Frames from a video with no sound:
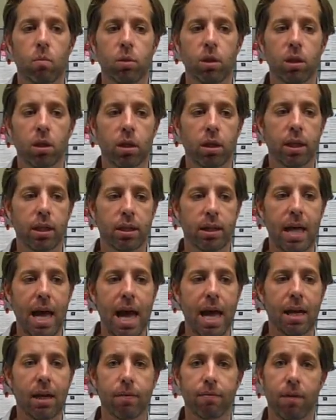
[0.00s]
when you look at
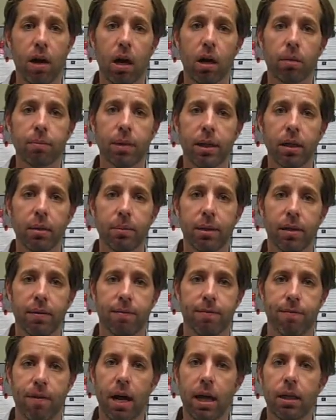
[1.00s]
that environment, I mean,
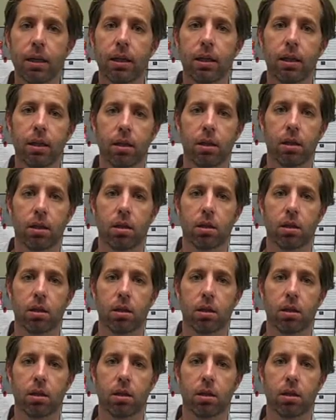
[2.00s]
finding